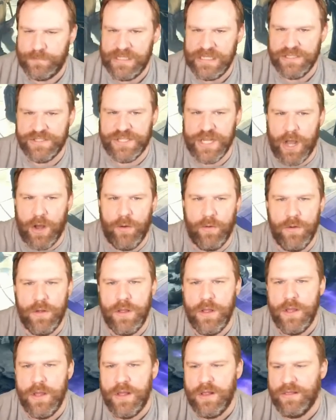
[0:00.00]
So
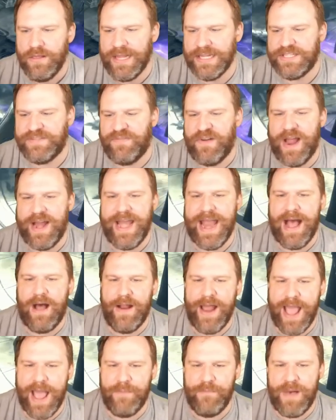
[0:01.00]
let's find
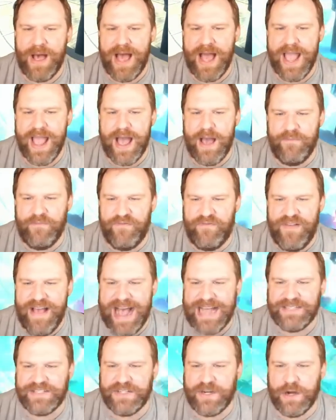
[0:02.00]
out. I'm
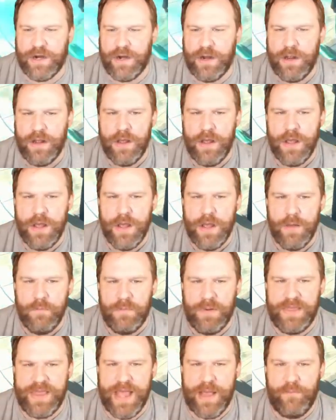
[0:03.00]
faster,
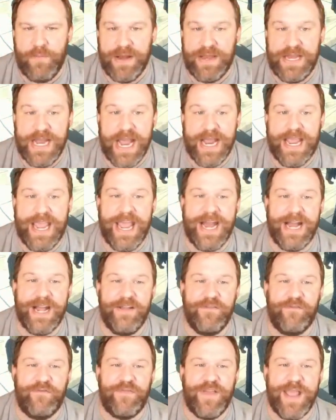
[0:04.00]
but then we did get an
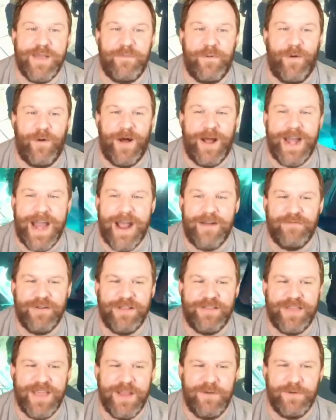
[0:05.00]
enfeeble on
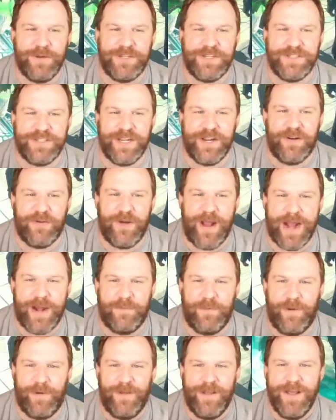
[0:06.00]
everything, which is
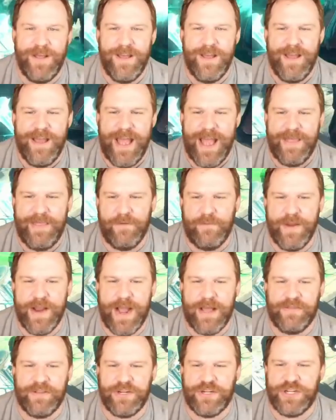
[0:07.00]
incredible. And then we
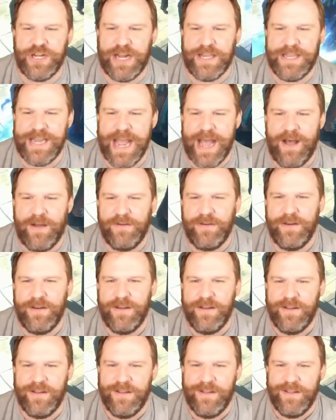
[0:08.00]
got the shutdown.
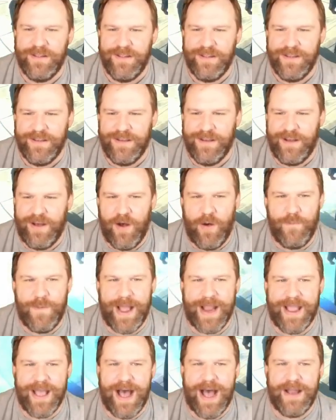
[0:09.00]
Oh
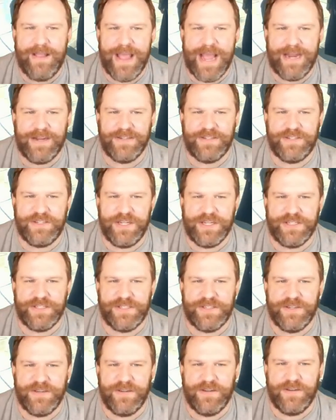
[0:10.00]
my God, that is
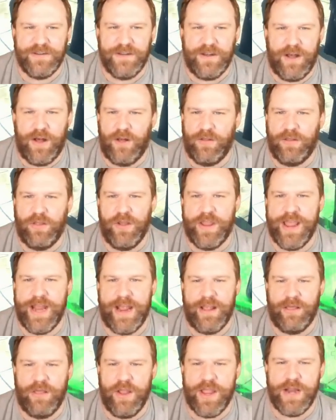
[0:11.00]
just, look at
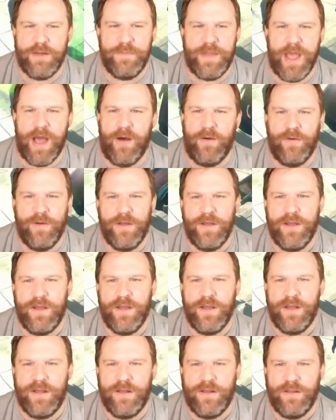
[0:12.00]
it. Look at him go.
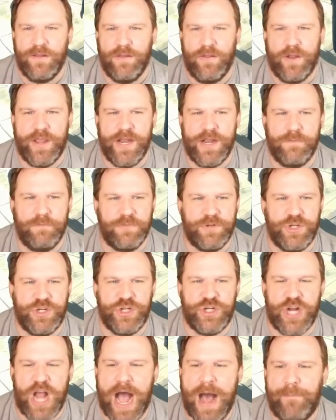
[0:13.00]
Look at him
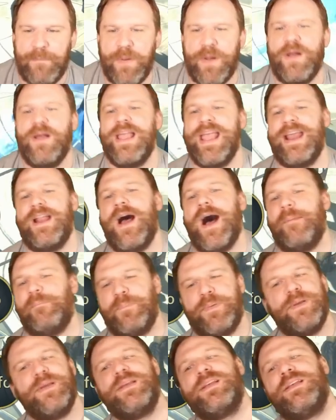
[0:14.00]
chop it
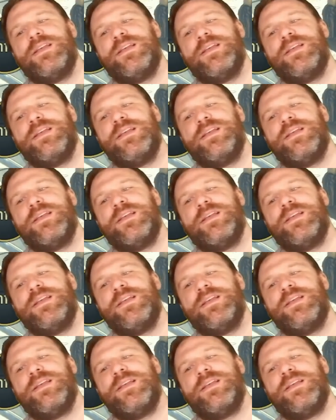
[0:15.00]
up.